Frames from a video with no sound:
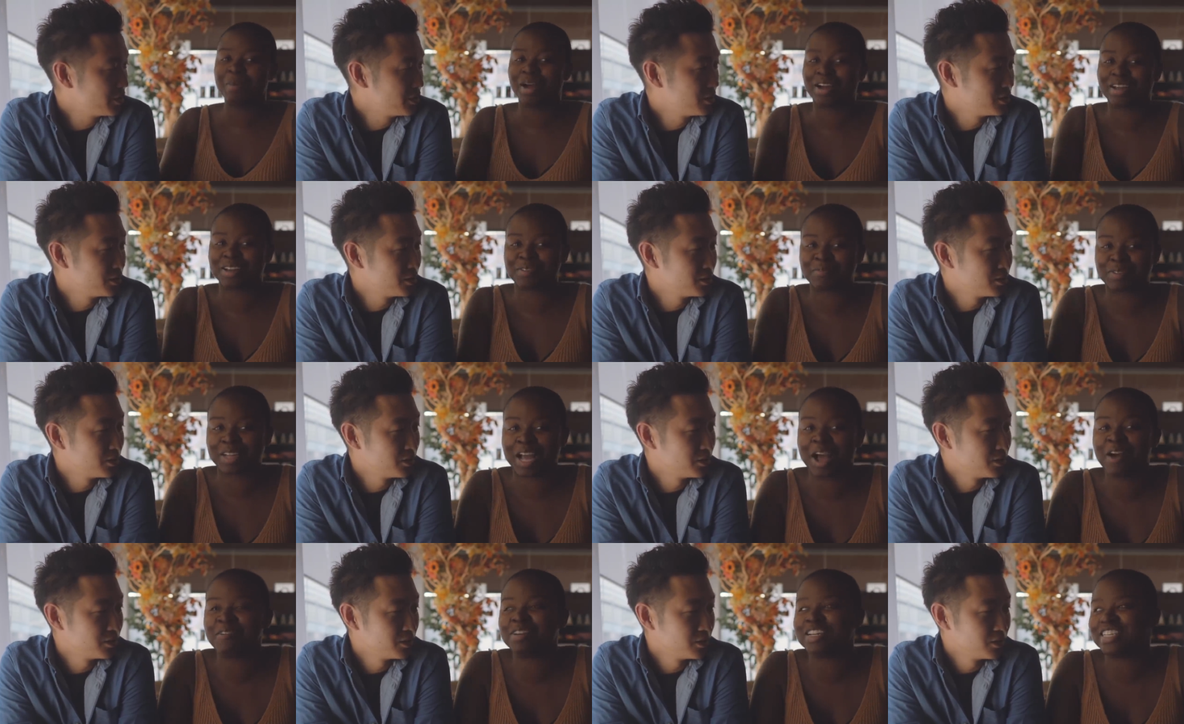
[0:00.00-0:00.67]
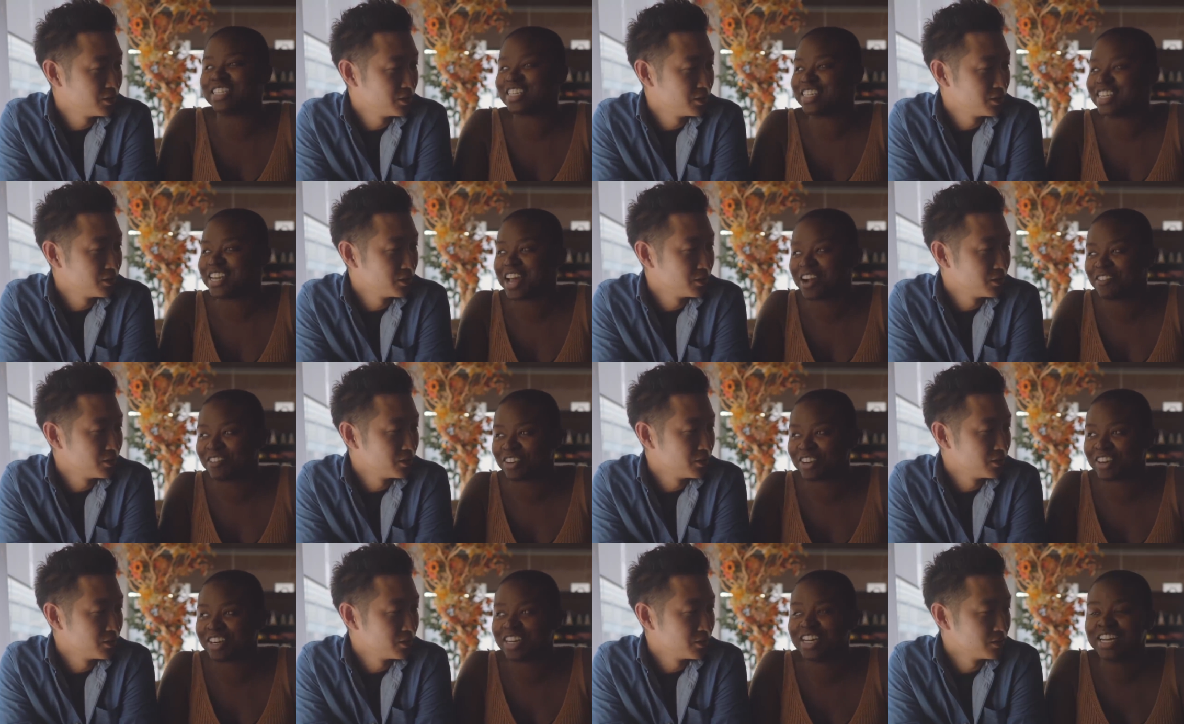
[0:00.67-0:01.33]
Speaker 1: not gonna be. I would
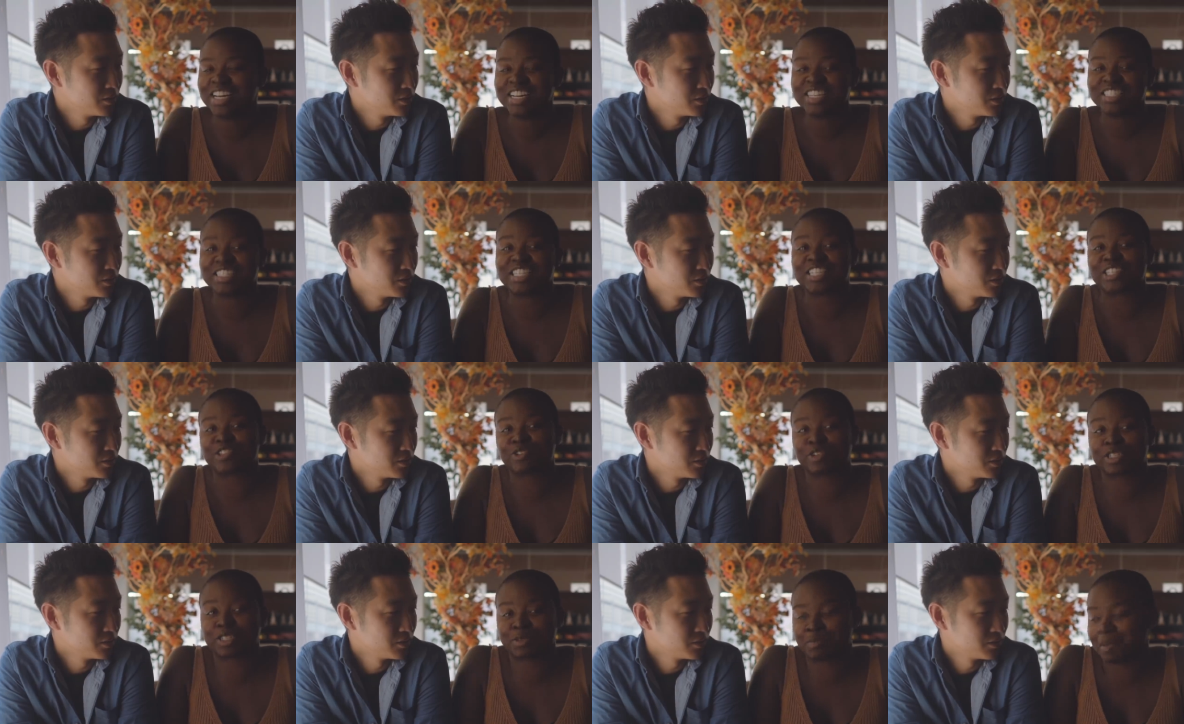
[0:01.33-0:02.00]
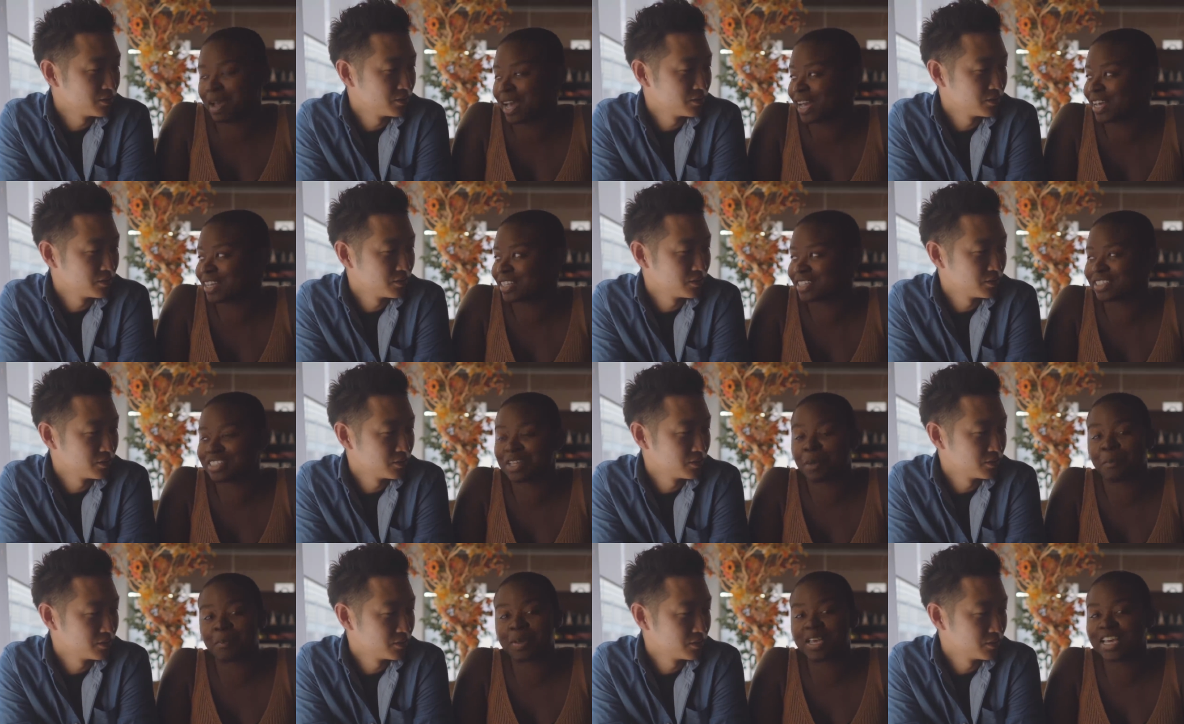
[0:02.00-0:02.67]
never disrespect
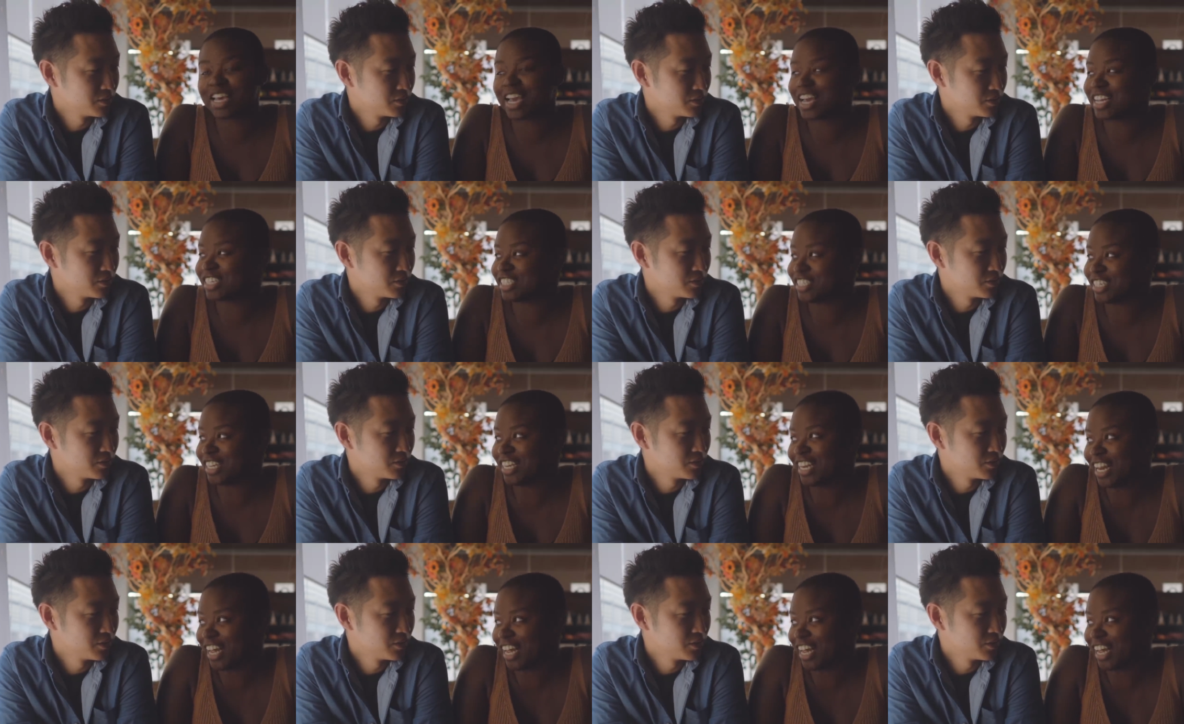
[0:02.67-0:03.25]
the PhD